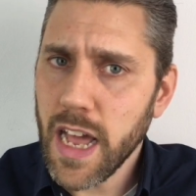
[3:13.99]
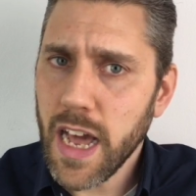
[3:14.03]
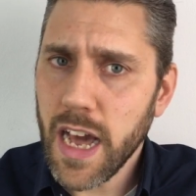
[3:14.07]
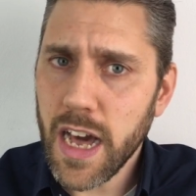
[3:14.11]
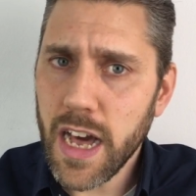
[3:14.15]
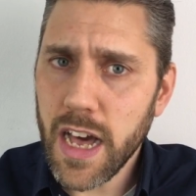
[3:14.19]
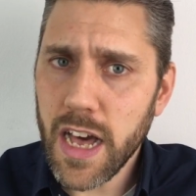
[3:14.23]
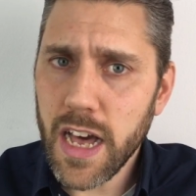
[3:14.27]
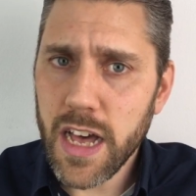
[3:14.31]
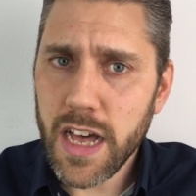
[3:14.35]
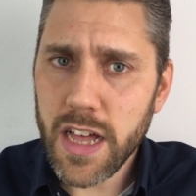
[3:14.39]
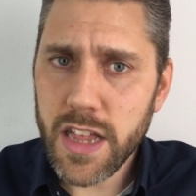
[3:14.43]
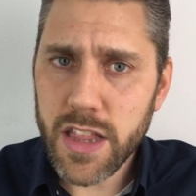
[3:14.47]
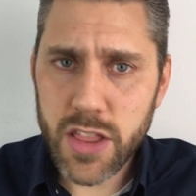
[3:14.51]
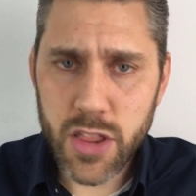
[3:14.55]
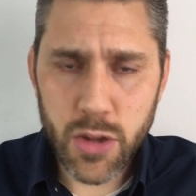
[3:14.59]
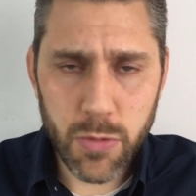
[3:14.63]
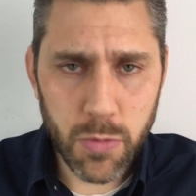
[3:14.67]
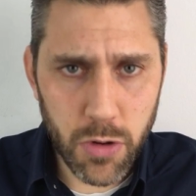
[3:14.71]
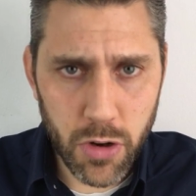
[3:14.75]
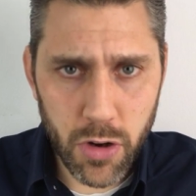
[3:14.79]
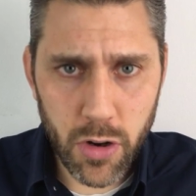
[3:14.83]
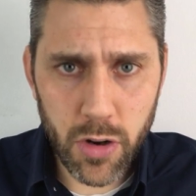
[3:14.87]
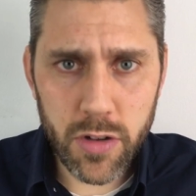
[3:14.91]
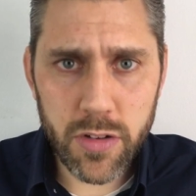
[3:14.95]
the
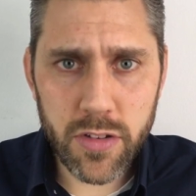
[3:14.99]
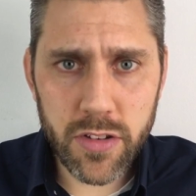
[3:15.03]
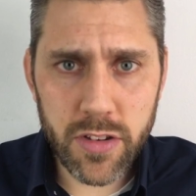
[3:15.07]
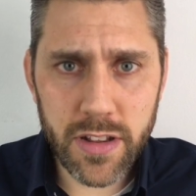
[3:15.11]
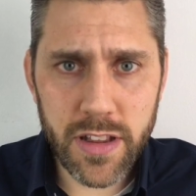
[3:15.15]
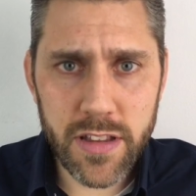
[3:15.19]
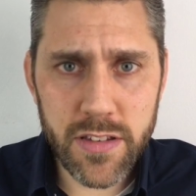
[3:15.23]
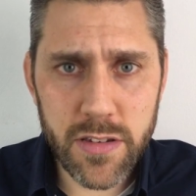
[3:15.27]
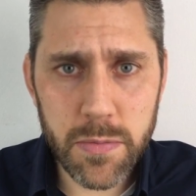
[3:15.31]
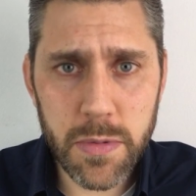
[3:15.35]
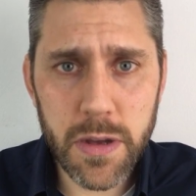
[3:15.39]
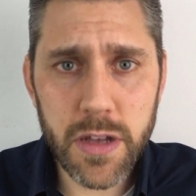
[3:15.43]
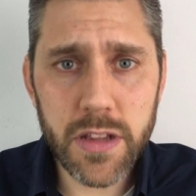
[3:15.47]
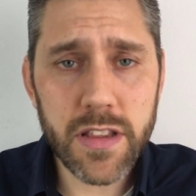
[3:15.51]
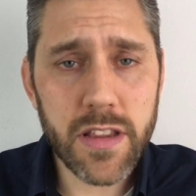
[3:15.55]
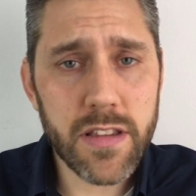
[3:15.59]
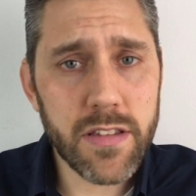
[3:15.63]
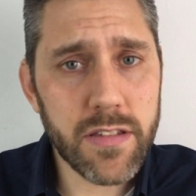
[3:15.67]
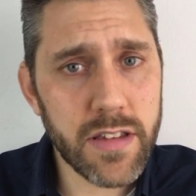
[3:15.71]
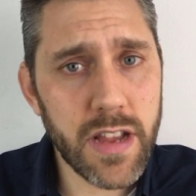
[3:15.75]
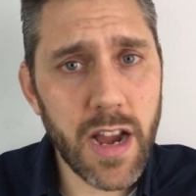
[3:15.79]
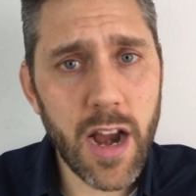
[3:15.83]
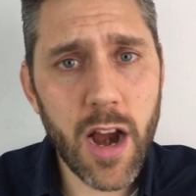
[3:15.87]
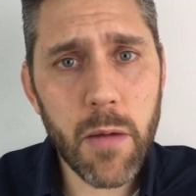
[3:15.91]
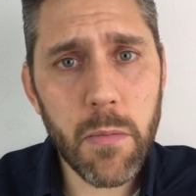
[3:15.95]
rehearsal is about the
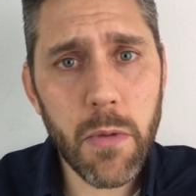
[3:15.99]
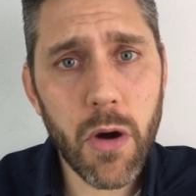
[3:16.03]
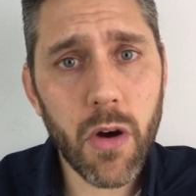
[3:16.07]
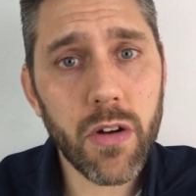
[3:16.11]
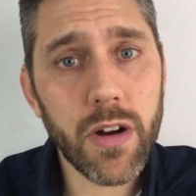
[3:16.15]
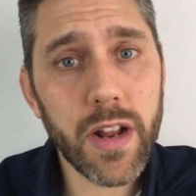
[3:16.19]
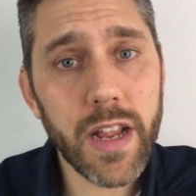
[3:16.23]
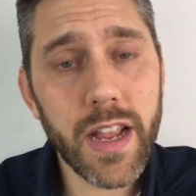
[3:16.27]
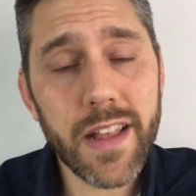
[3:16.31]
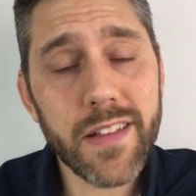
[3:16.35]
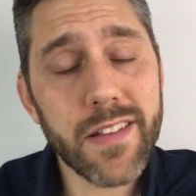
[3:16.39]
ceremony,